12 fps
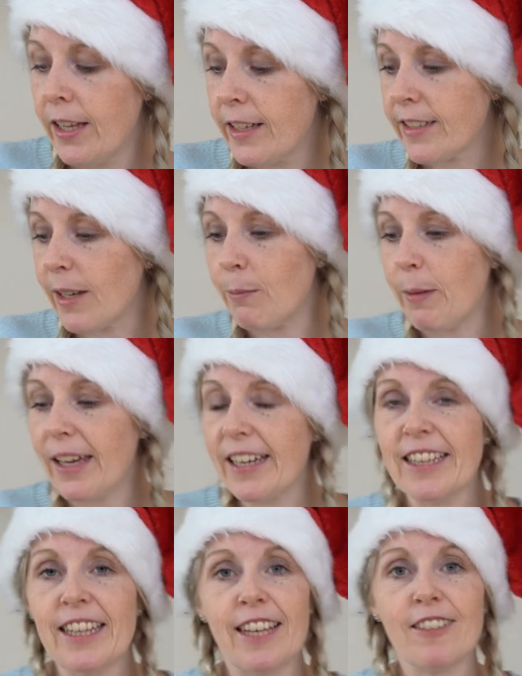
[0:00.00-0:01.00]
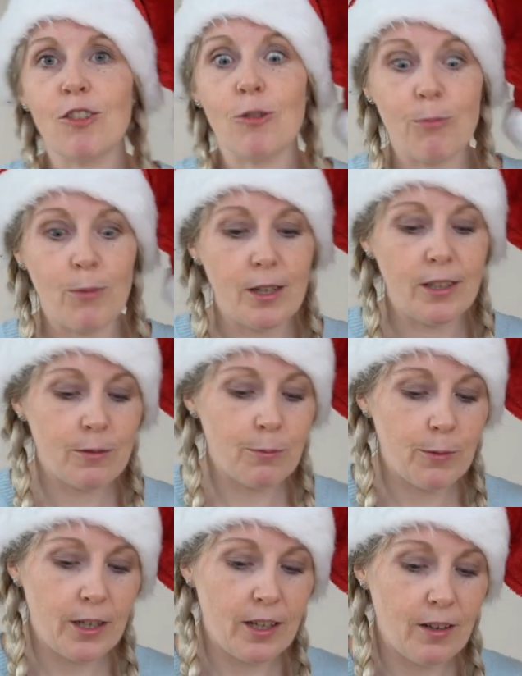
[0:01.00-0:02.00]
So making this, it reminds
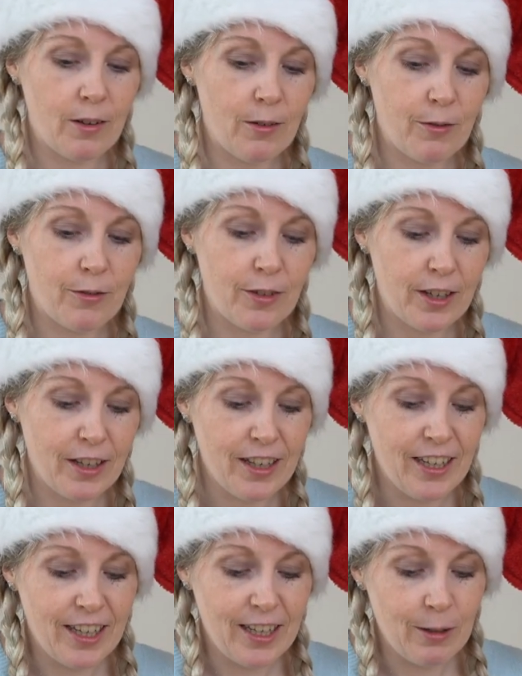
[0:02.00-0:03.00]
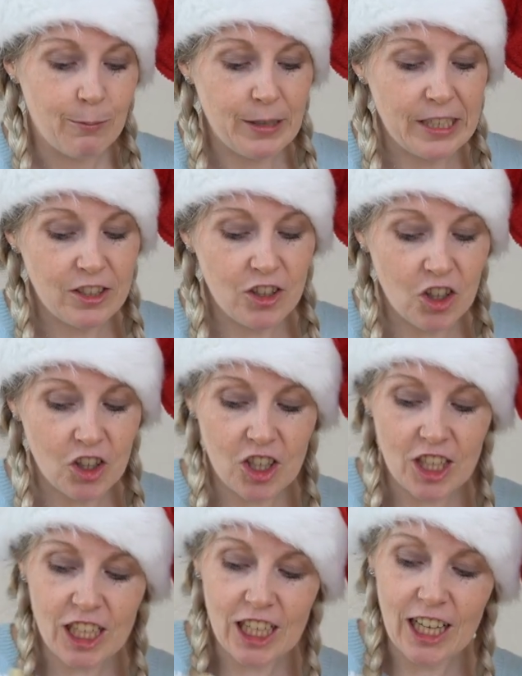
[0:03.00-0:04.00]
me of being
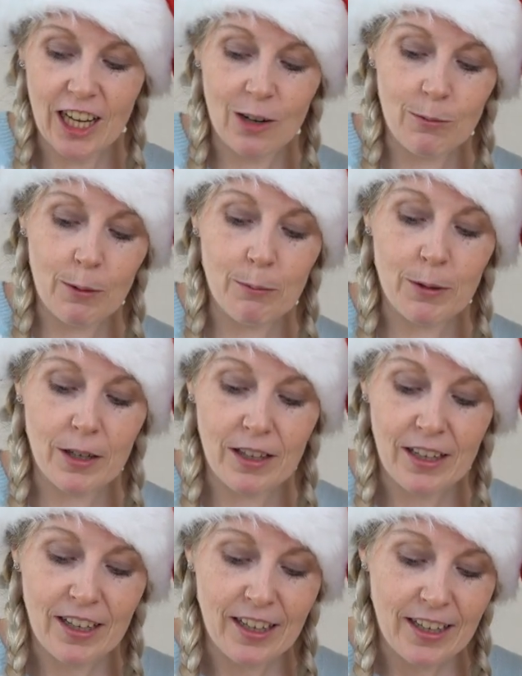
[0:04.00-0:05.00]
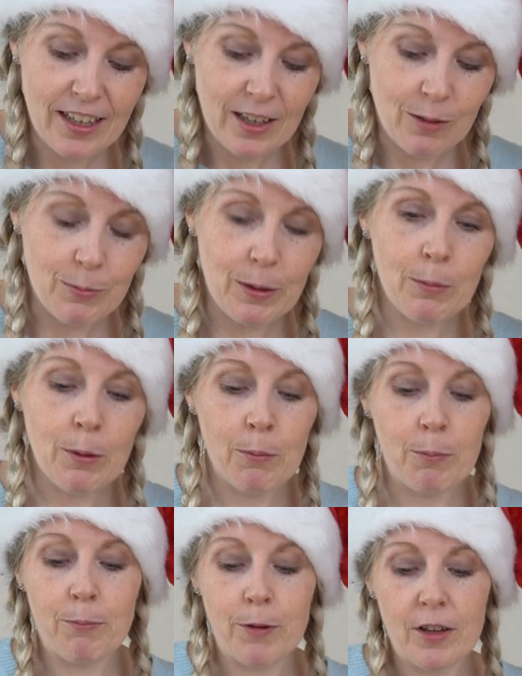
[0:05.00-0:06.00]
young. I remember me and my
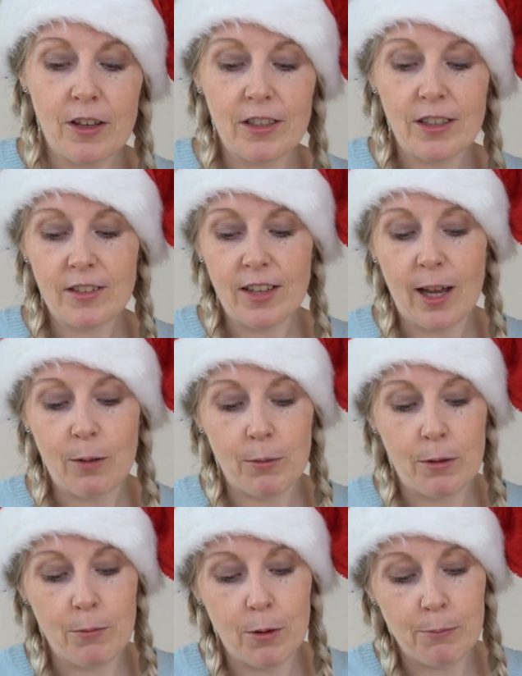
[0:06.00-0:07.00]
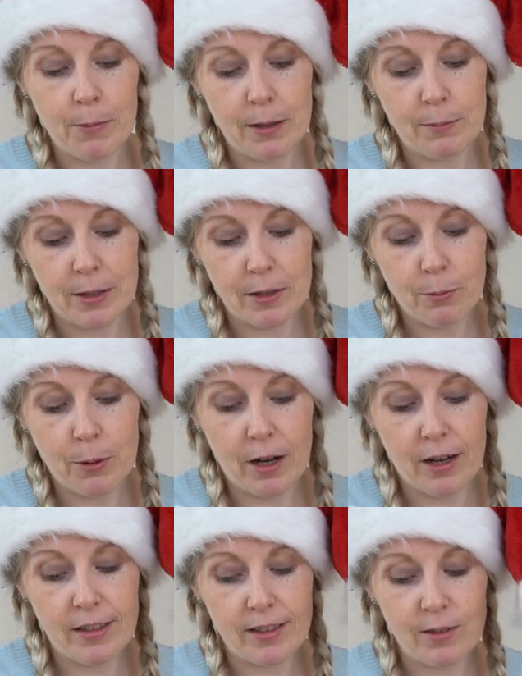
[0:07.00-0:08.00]
brother used to help my mum make mince
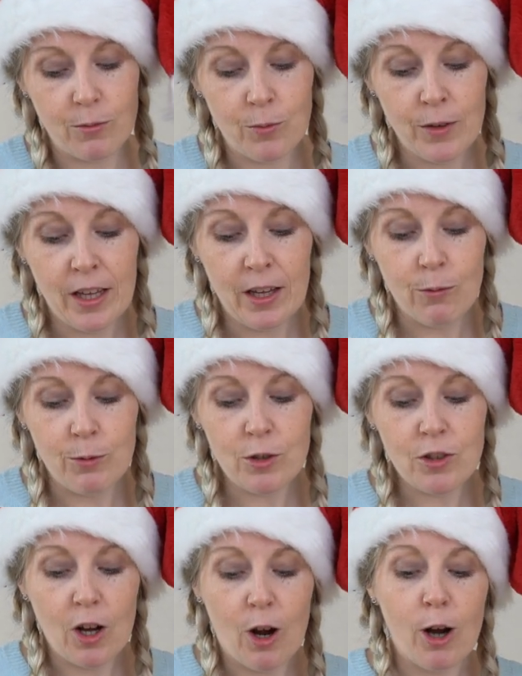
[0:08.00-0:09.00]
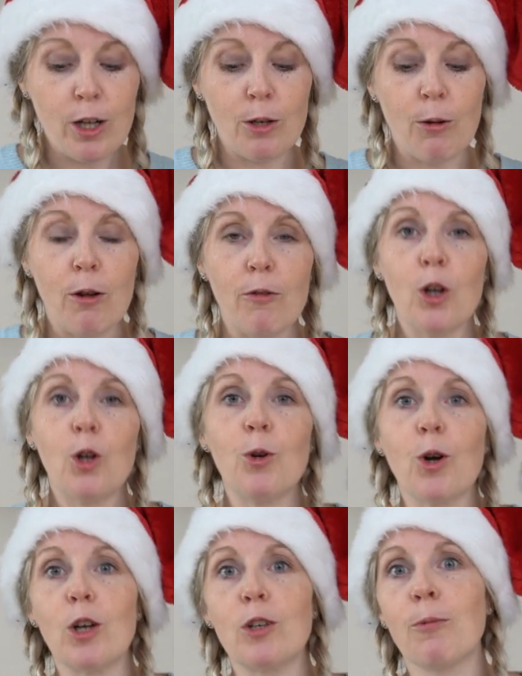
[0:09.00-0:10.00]
pies, and we used to argue over
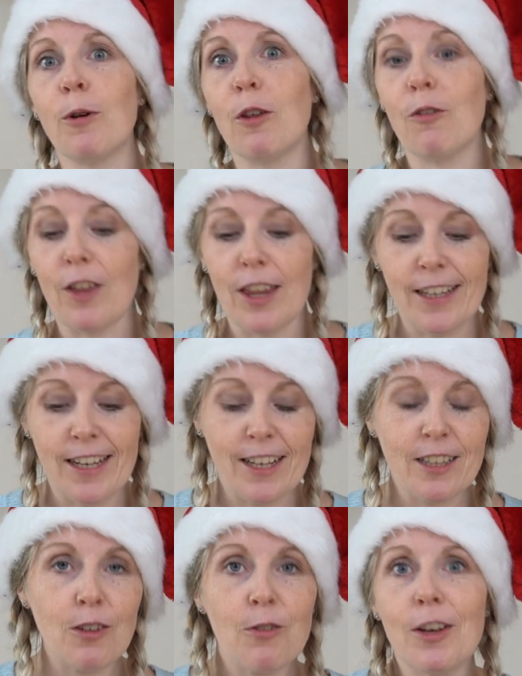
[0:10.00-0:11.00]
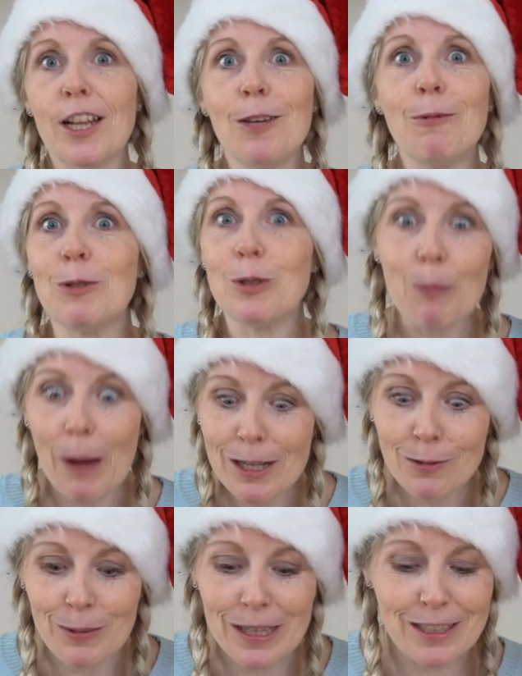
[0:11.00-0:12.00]
who got to put the filling in, because the filling was the
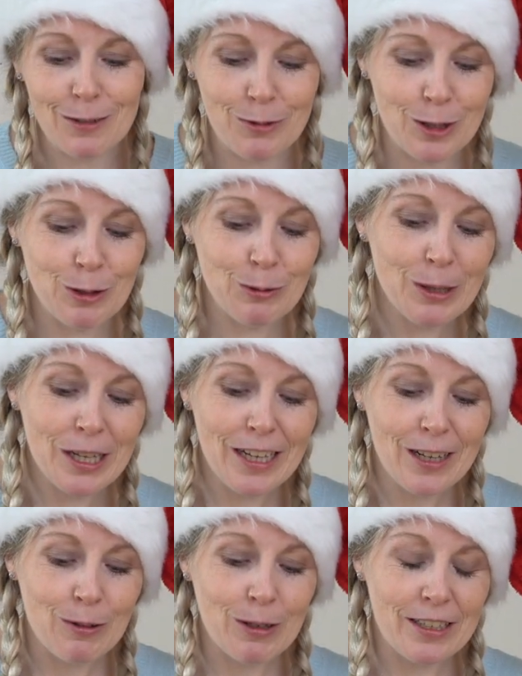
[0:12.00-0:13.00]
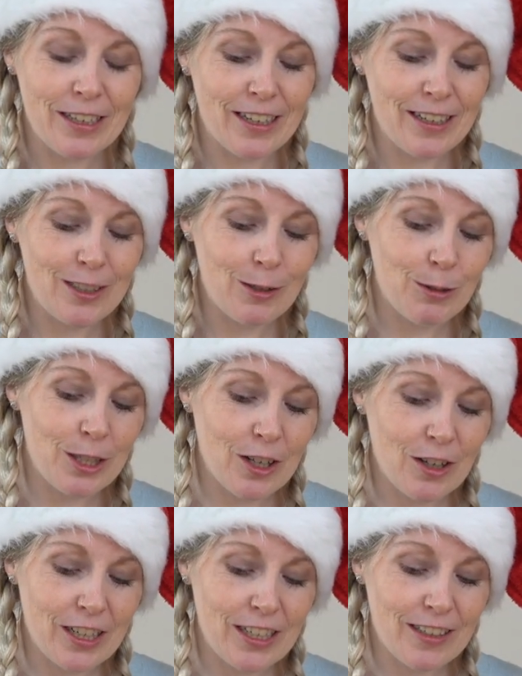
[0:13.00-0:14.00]
best bit to do when you were
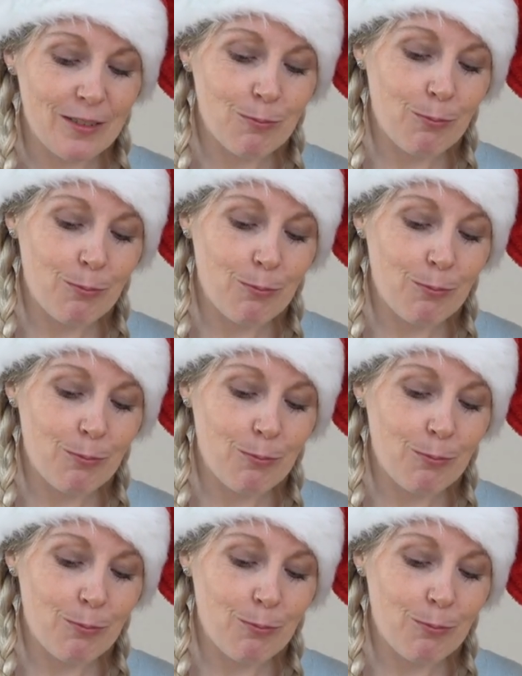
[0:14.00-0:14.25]
younger.